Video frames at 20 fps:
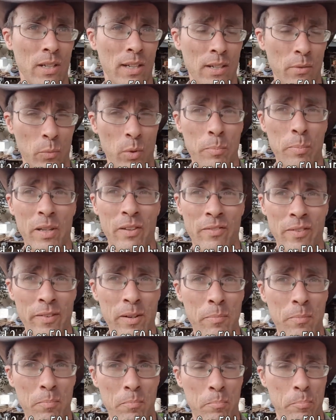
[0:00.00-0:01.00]
It would be a
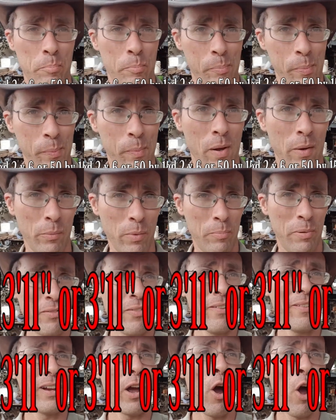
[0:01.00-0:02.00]
very, would be very